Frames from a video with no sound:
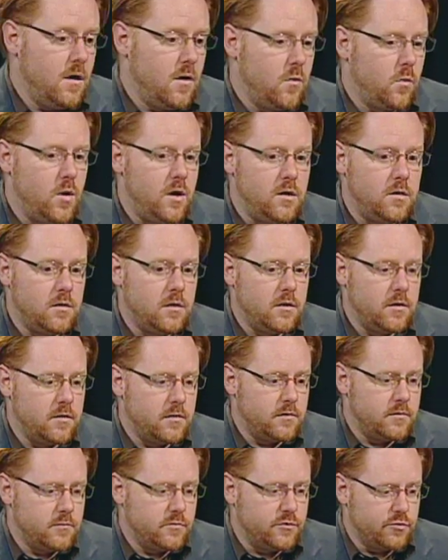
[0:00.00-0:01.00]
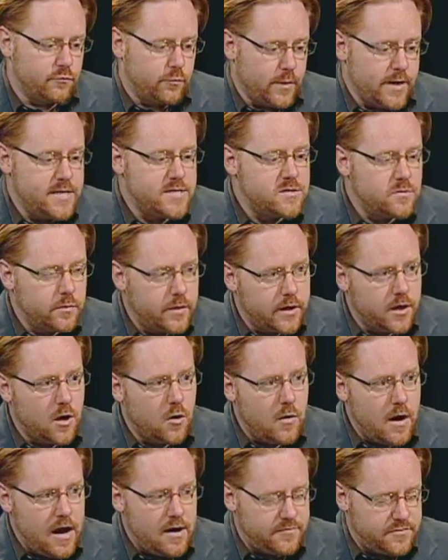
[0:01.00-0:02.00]
Well, the reason we
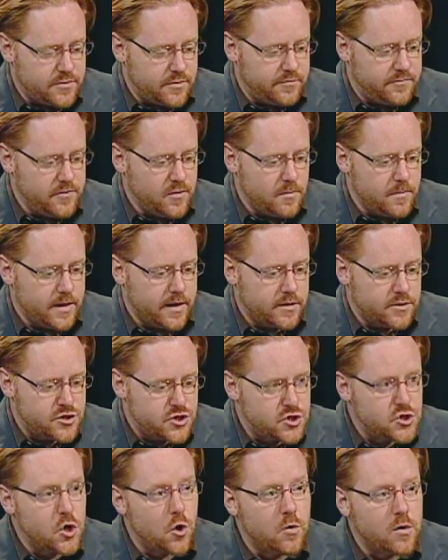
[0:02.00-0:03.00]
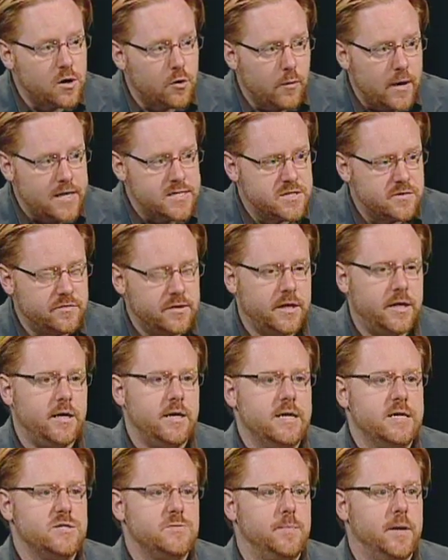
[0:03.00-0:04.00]
go after filming so aggressively
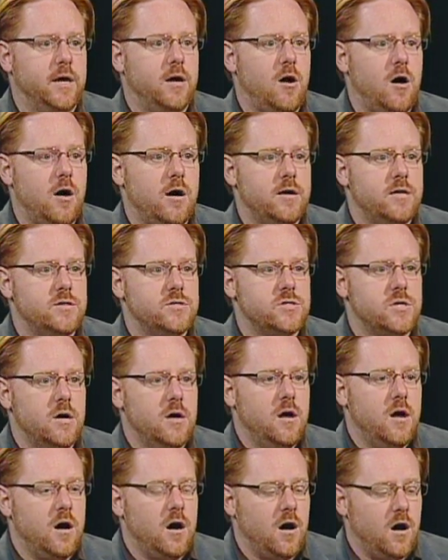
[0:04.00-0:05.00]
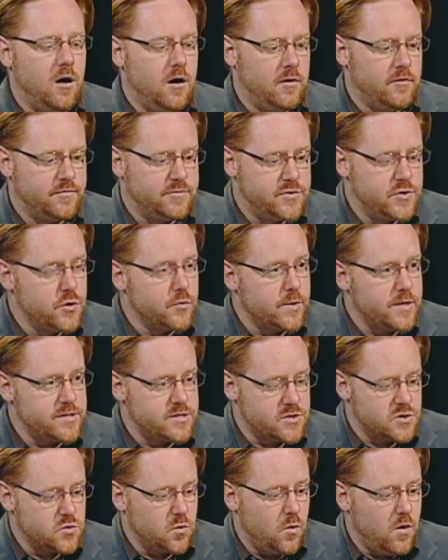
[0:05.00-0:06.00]
is because of two
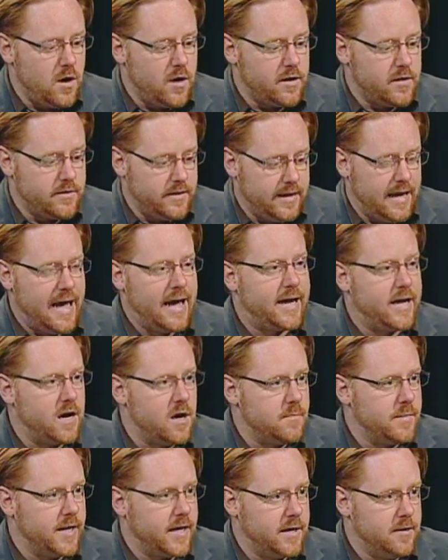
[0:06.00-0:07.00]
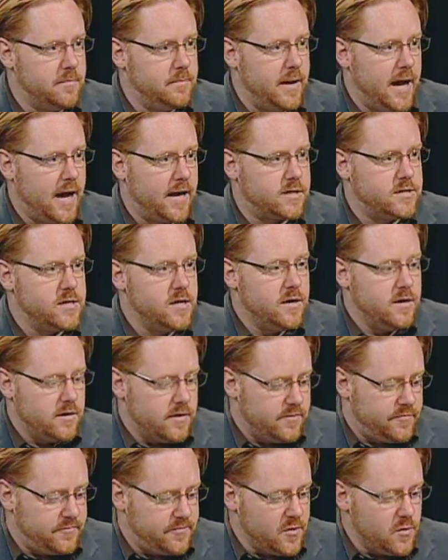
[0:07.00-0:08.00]
reasons. One, the economic impact.
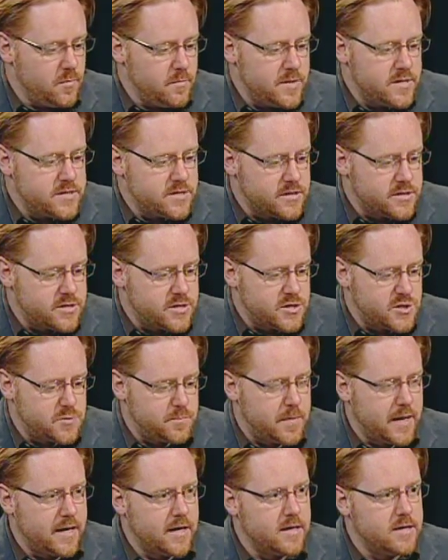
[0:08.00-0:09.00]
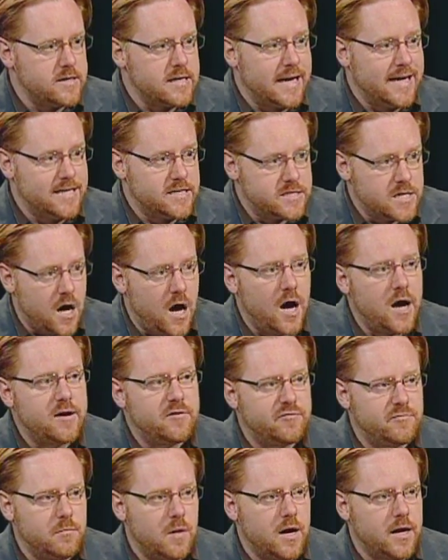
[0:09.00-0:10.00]
Film businesses spend a ton
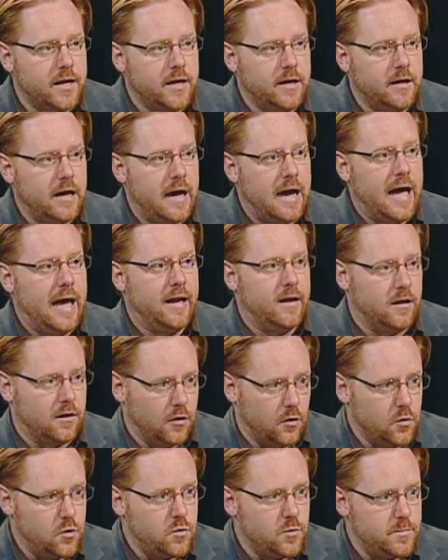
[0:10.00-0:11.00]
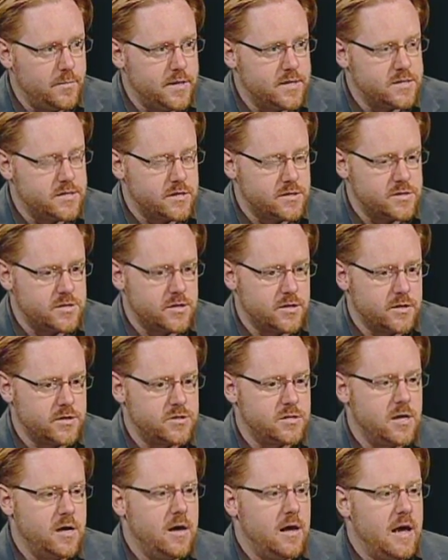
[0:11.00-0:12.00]
of money at local
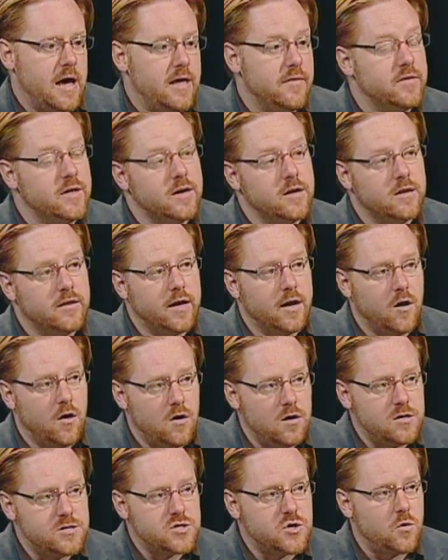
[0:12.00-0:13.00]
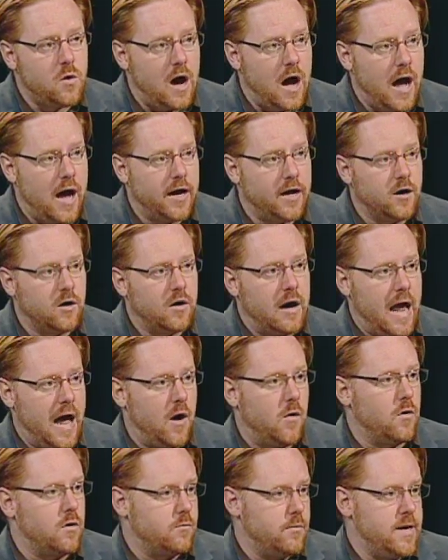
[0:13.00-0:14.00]
businesses, and then they also hire
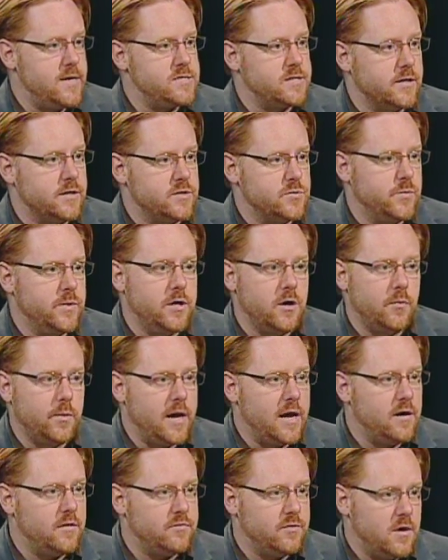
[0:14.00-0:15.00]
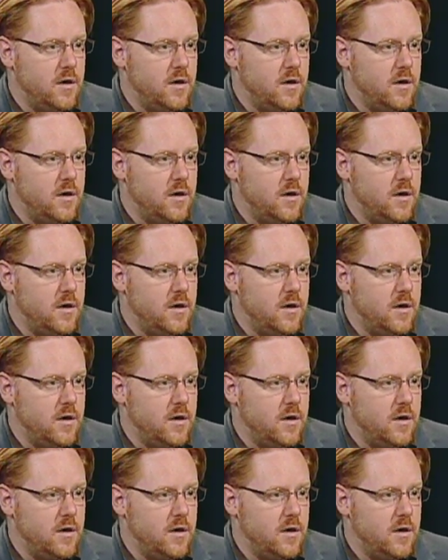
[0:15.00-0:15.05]
our residents. We know we have